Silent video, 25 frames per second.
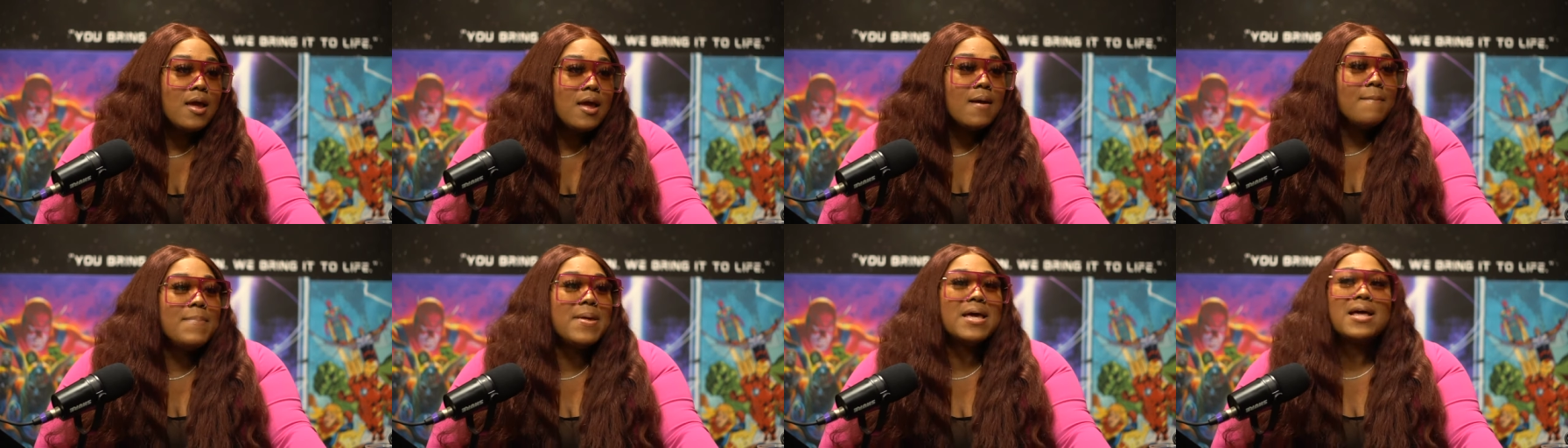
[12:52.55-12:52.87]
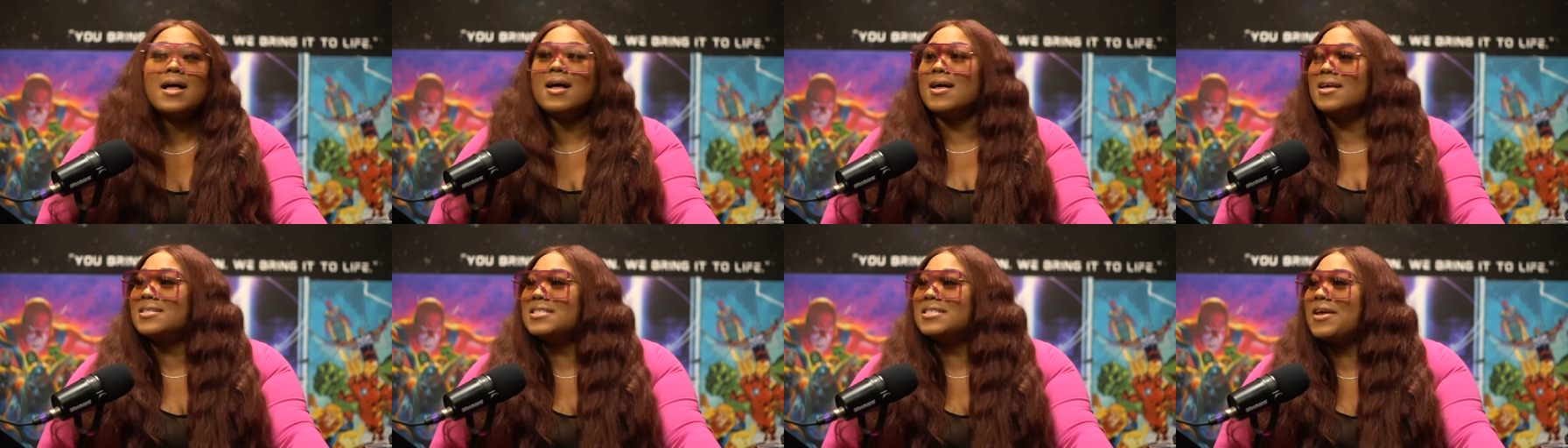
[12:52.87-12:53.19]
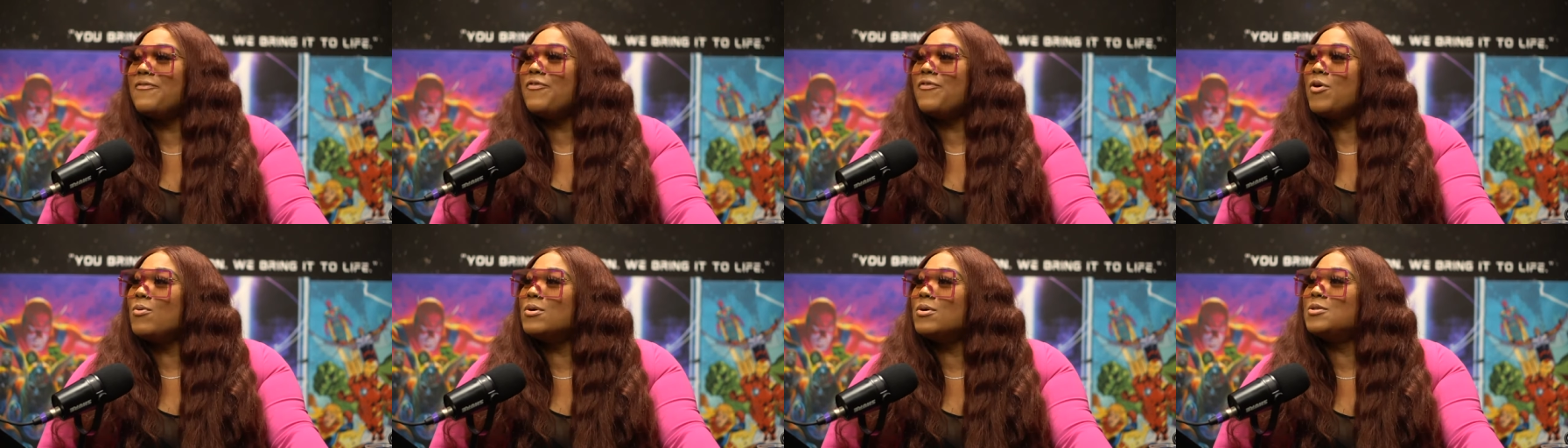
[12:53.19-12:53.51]
Because
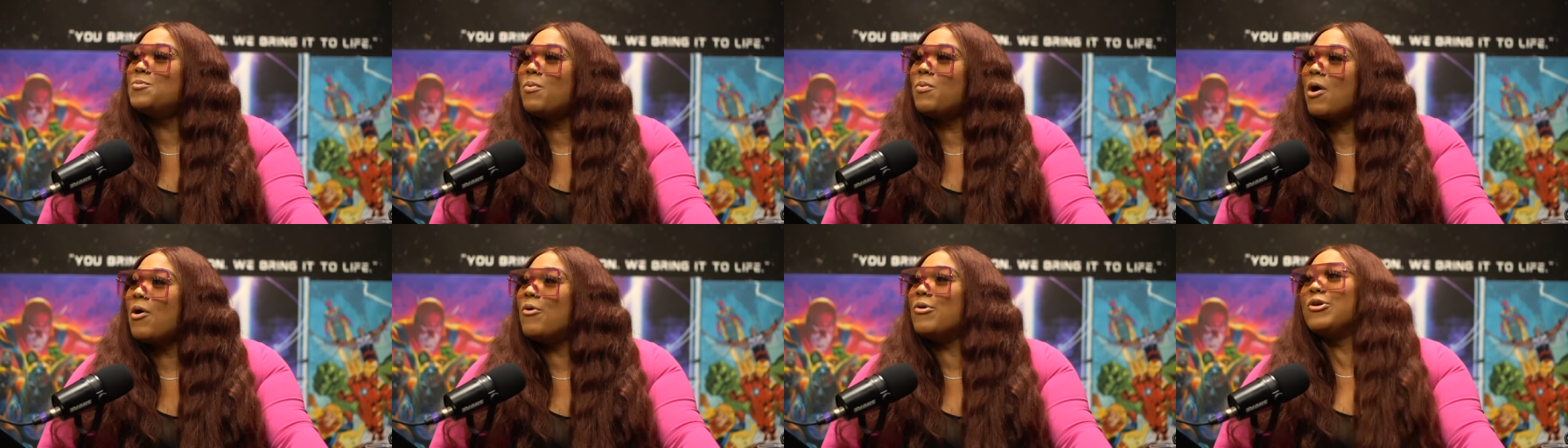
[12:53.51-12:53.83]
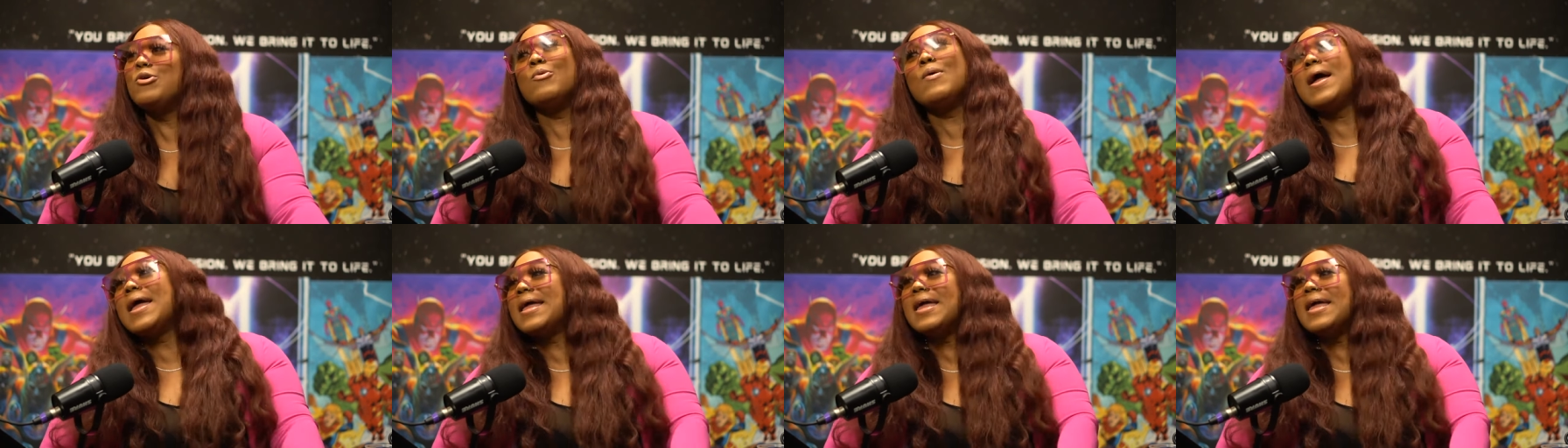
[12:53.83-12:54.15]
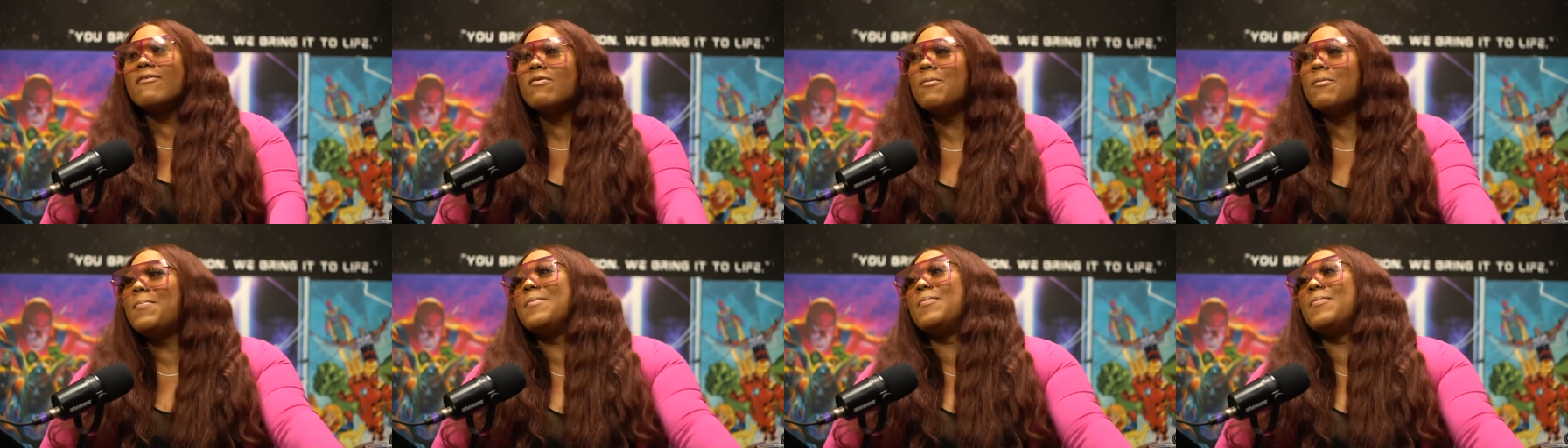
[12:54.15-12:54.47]
if he was broke, you ain't
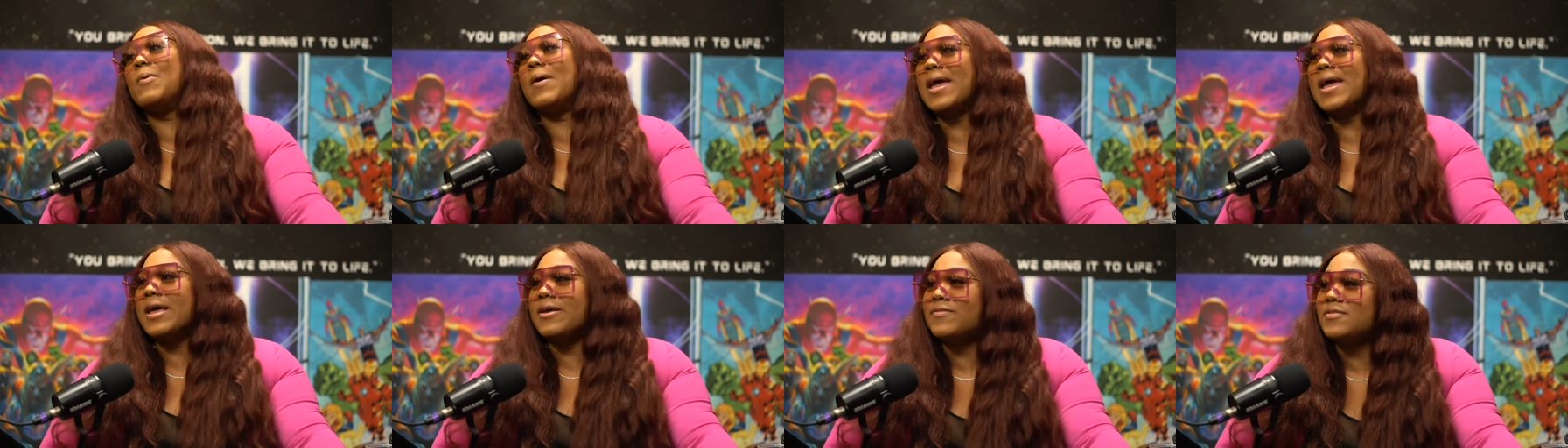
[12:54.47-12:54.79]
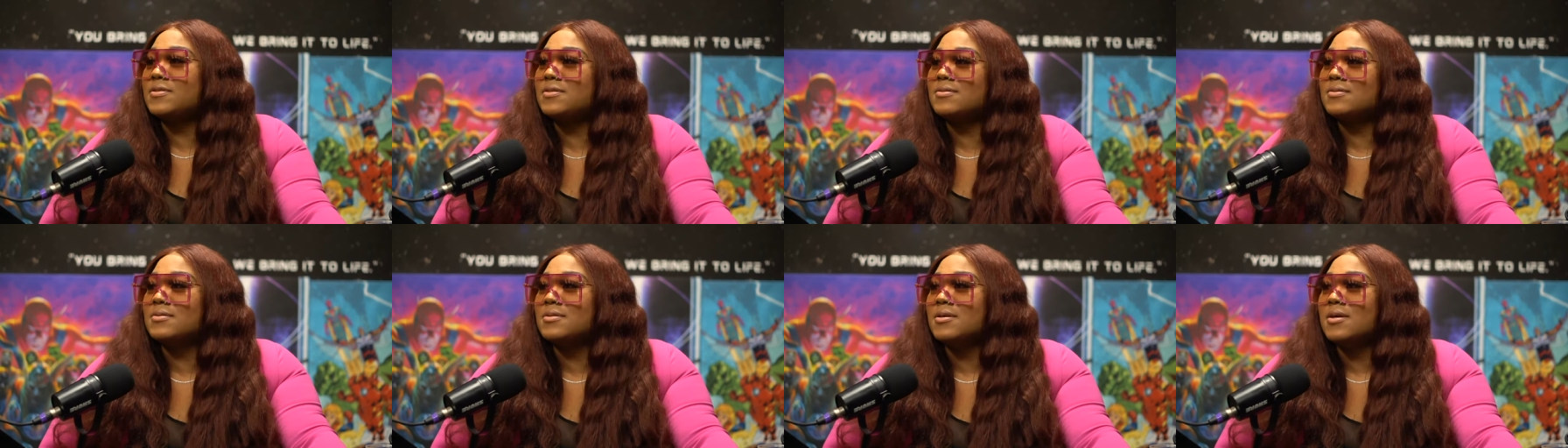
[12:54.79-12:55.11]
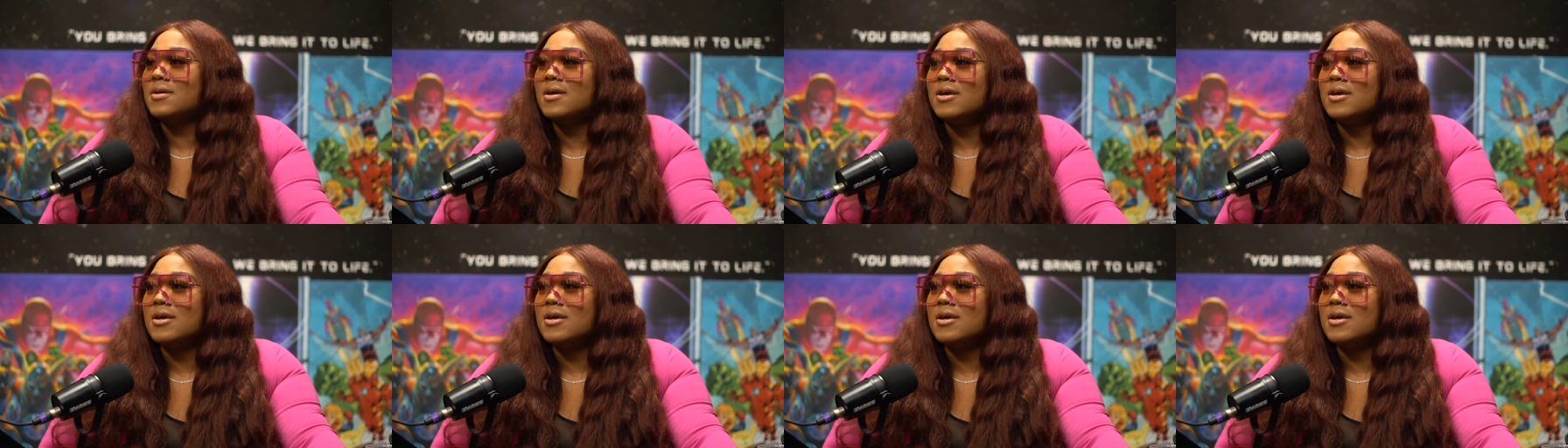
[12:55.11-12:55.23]
giving people apes. Right.